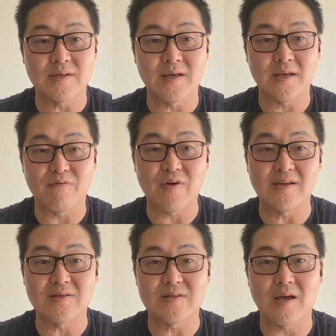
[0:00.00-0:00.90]
Like if I
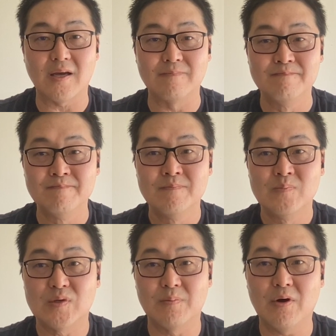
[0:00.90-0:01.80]
decide
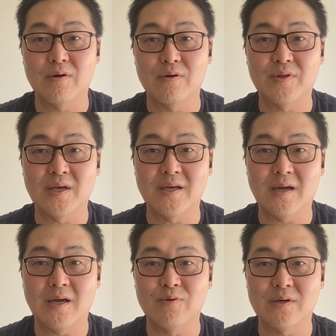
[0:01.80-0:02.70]
tomorrow that
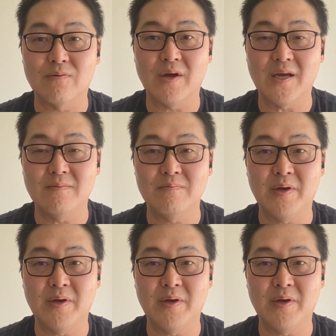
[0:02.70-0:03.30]
I want to write